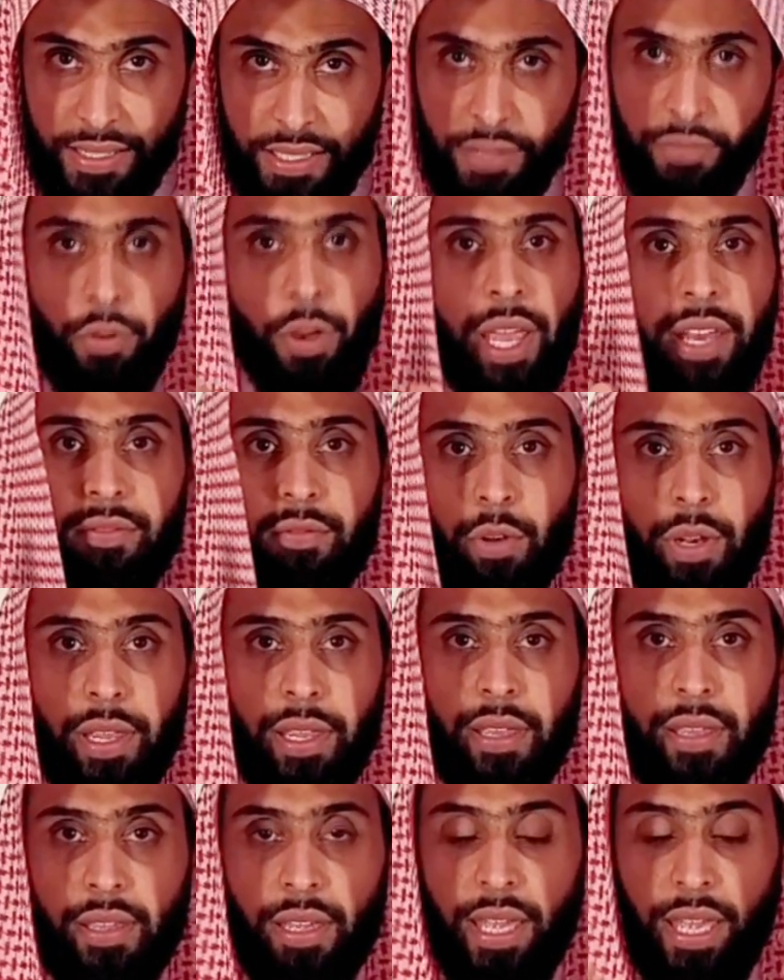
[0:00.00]
forgetfully.
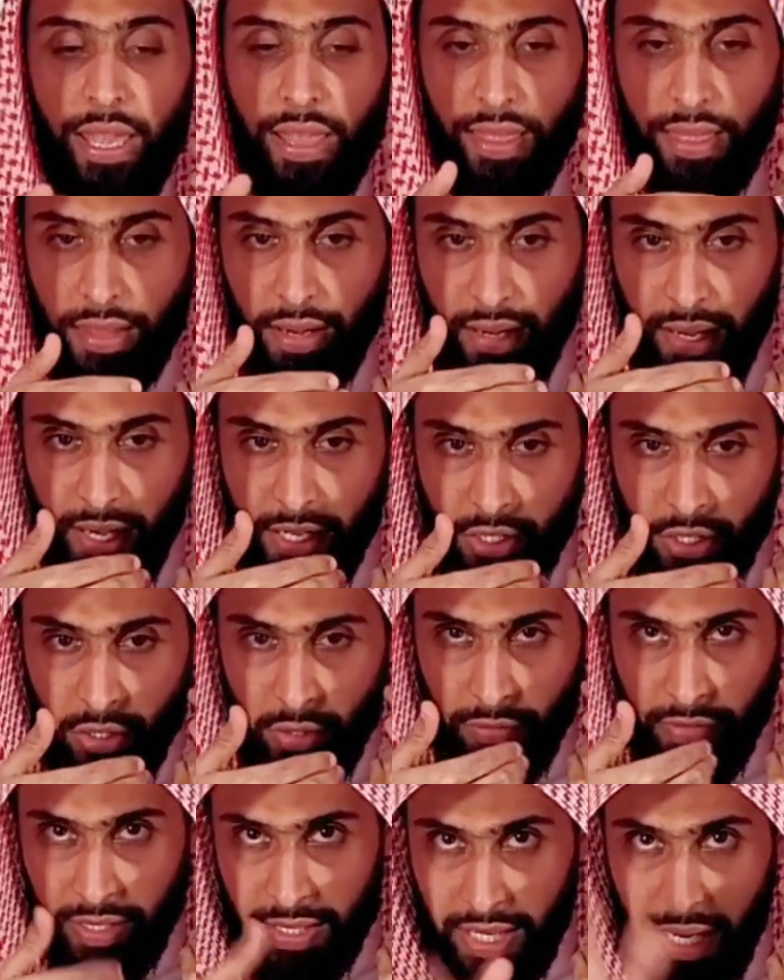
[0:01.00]
The rest
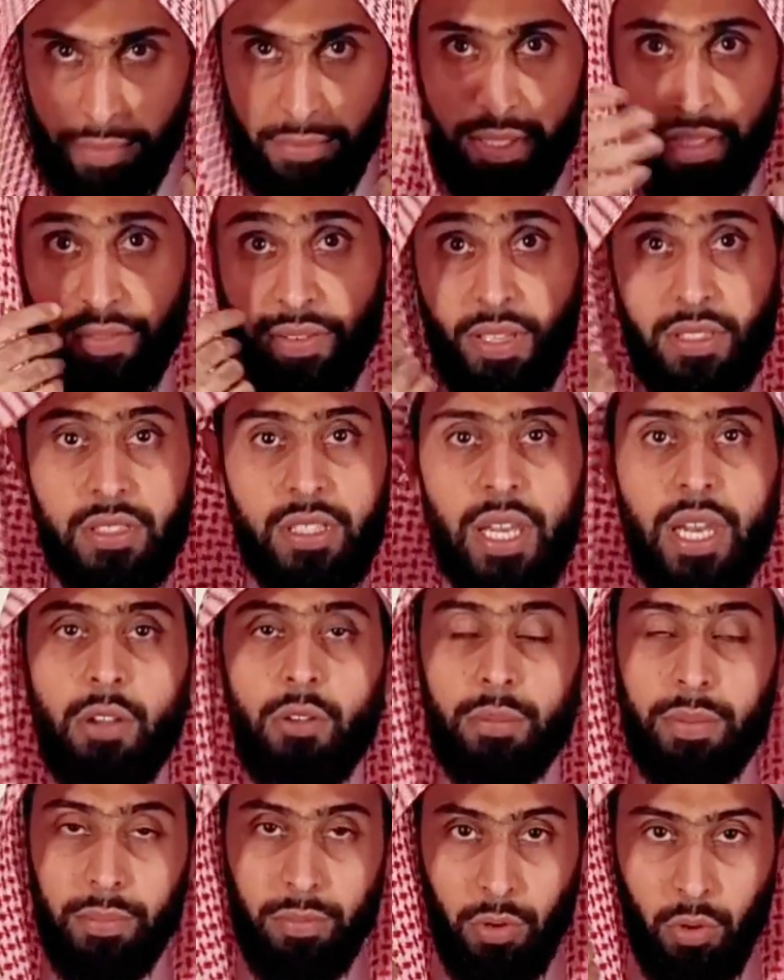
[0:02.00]
of the times the fardh salah
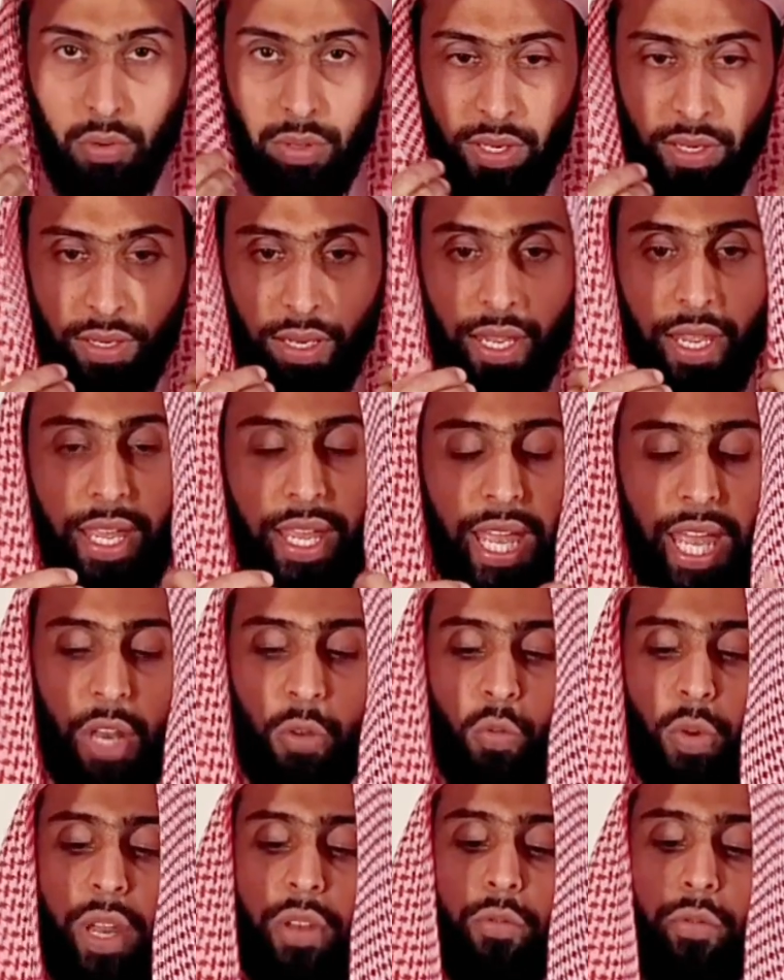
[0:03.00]
will be broken.
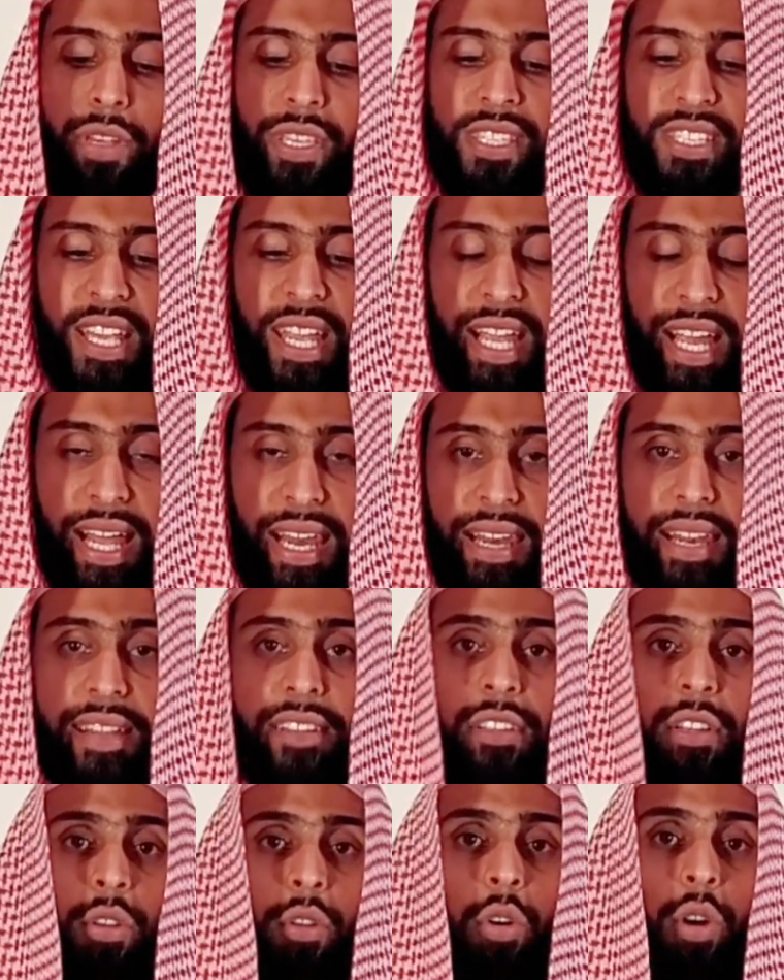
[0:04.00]
And when we say a
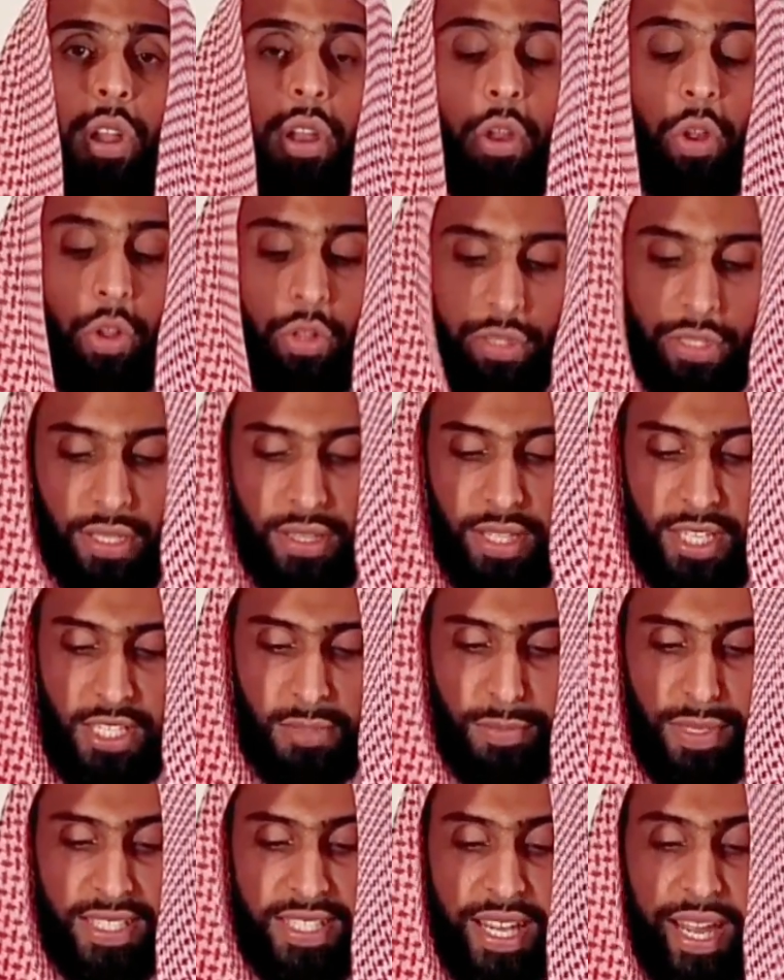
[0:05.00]
little or a lot in these
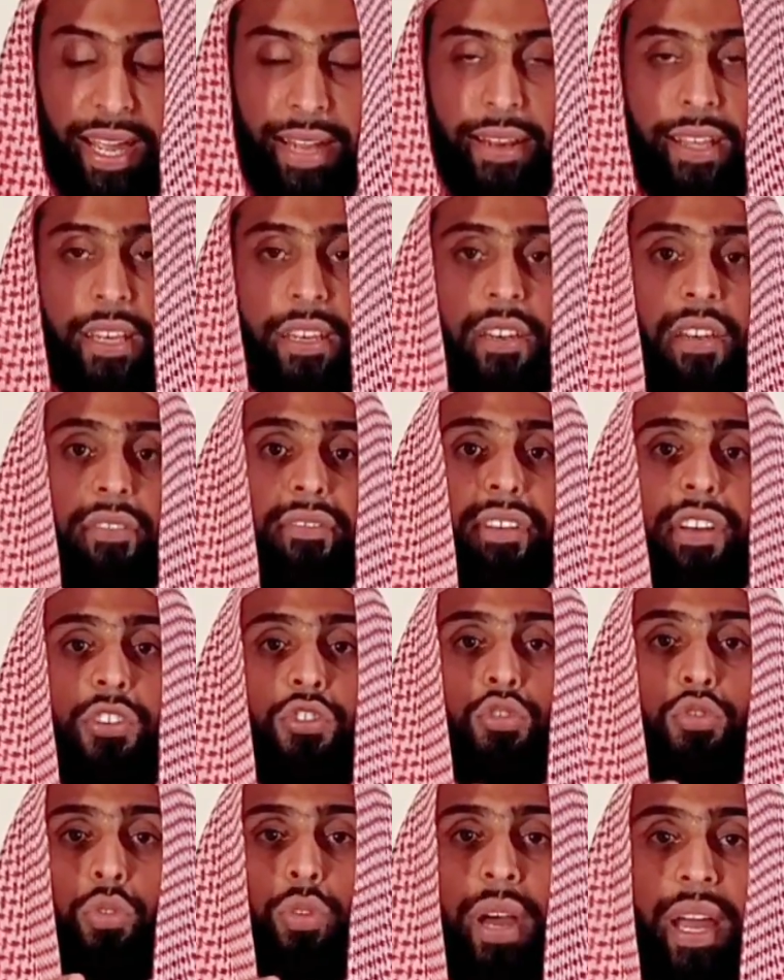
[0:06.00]
masail, it
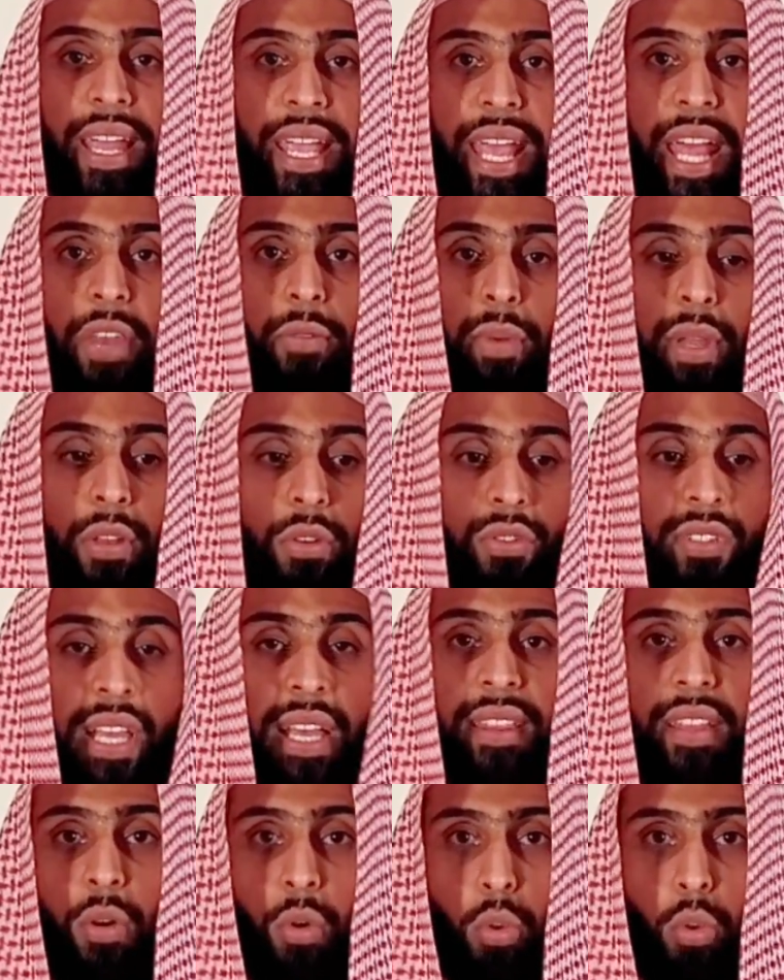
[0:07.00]
refers to, again, we're going to say the